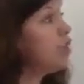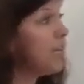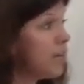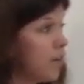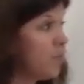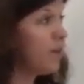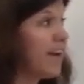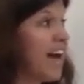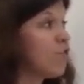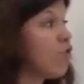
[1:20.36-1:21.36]

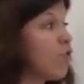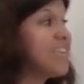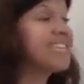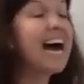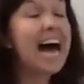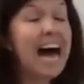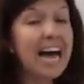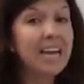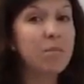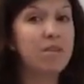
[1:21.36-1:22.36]
Jacob has 3
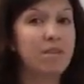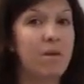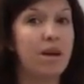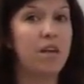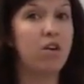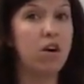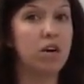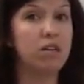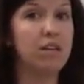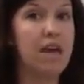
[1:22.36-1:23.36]
times as many
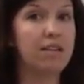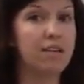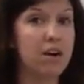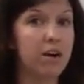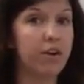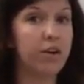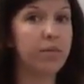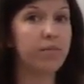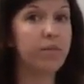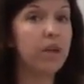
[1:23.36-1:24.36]
cards as Connor.
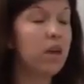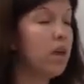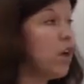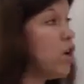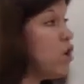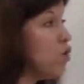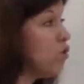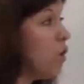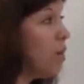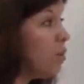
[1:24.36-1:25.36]

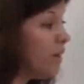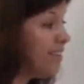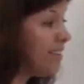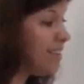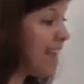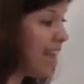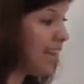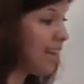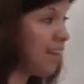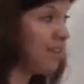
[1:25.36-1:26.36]
So I'm going to
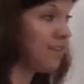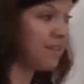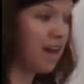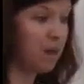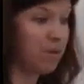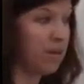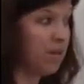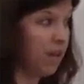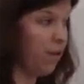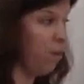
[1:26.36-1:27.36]
take, this time,
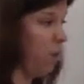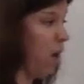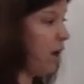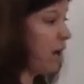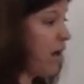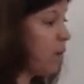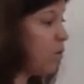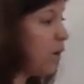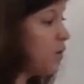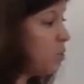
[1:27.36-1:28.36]
a yellow block, and
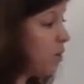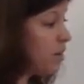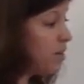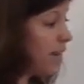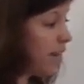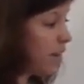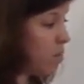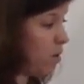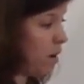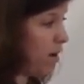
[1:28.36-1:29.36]
I'm going to build a
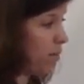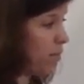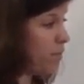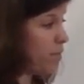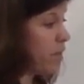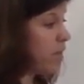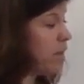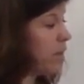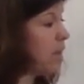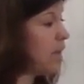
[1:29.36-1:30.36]
second bar.
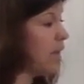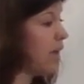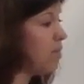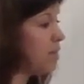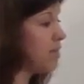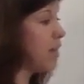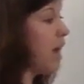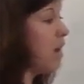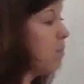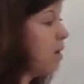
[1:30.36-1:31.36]
And this
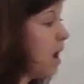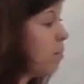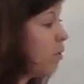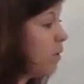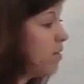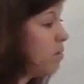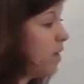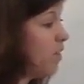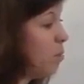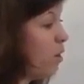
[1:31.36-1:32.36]
time, I'm going to
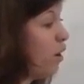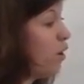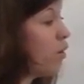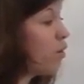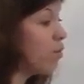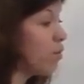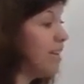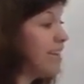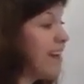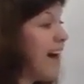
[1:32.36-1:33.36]
make the bar
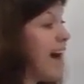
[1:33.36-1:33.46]
3